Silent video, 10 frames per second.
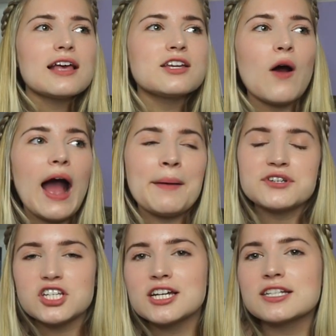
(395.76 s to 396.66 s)
you know, how
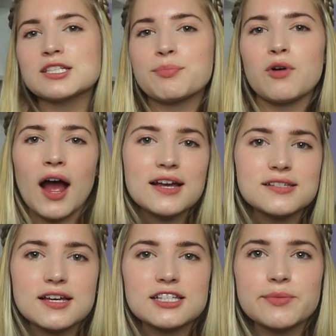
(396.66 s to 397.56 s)
is she going to surprise
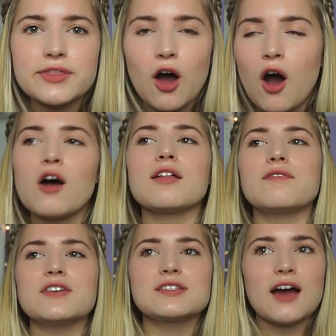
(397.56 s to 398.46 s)
us with all
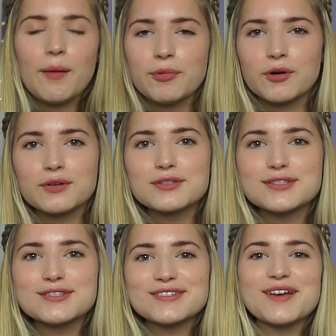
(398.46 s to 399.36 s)
of these
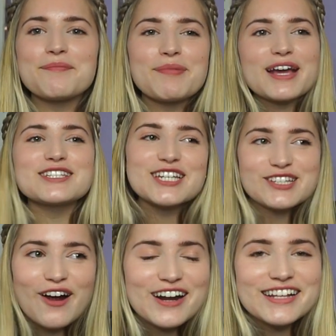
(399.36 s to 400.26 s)
couples? Because she's
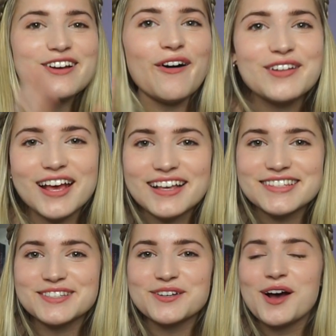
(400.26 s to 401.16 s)
already told
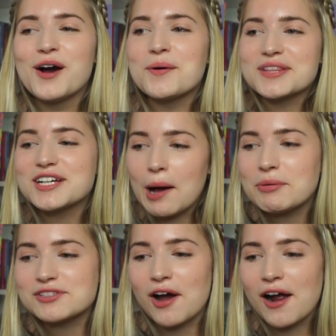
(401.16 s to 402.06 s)
us what the
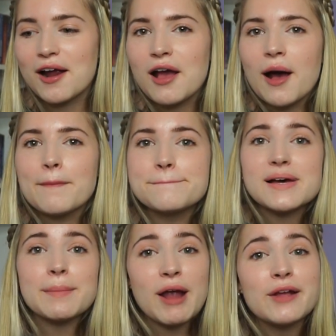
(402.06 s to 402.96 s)
couples are,
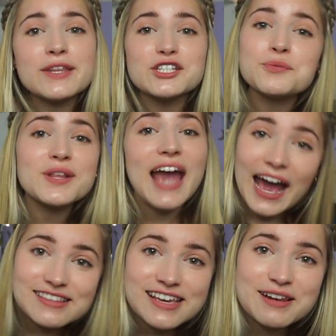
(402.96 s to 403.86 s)
but apparently she really
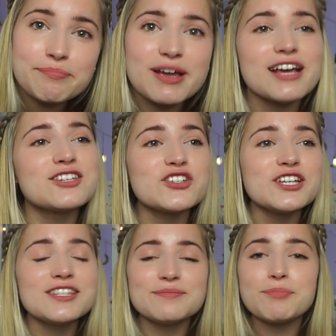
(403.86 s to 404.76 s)
hasn't, because
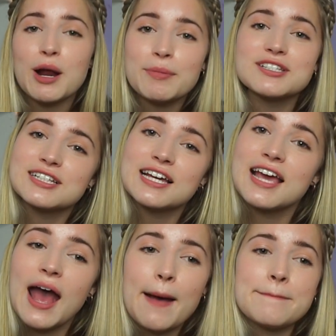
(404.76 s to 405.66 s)
she's
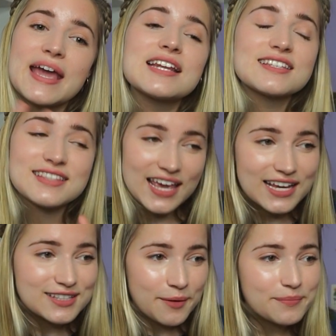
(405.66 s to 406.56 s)
purposely made us
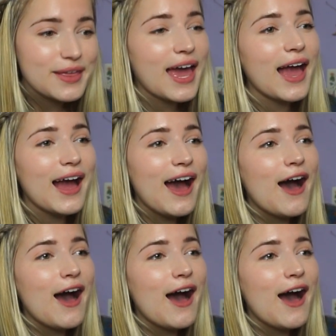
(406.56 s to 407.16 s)
think something